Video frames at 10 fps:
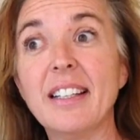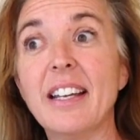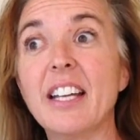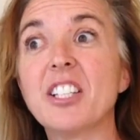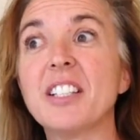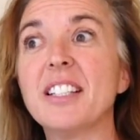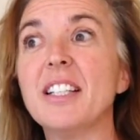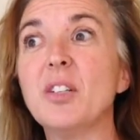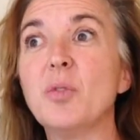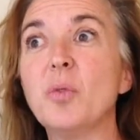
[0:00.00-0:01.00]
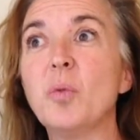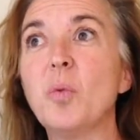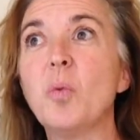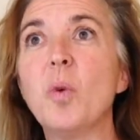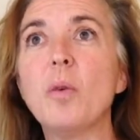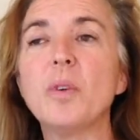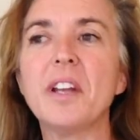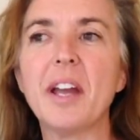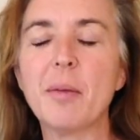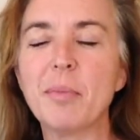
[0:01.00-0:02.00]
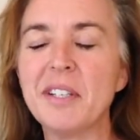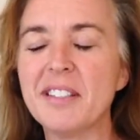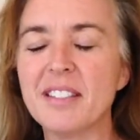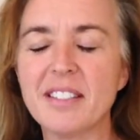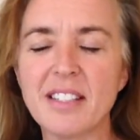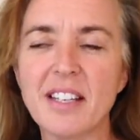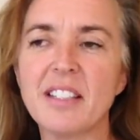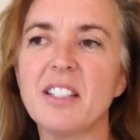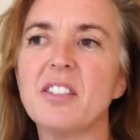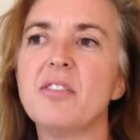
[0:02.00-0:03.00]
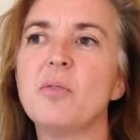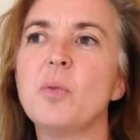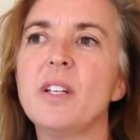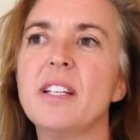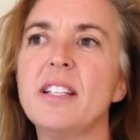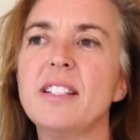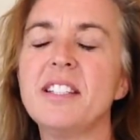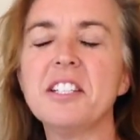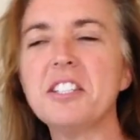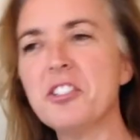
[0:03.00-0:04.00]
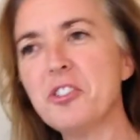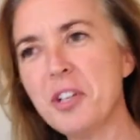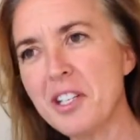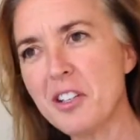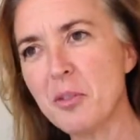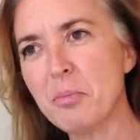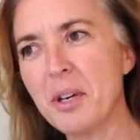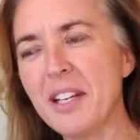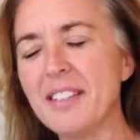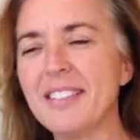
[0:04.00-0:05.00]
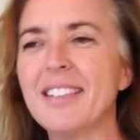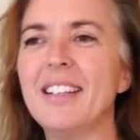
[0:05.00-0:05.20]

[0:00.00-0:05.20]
actually, what would happen instead if we disentrained the brain?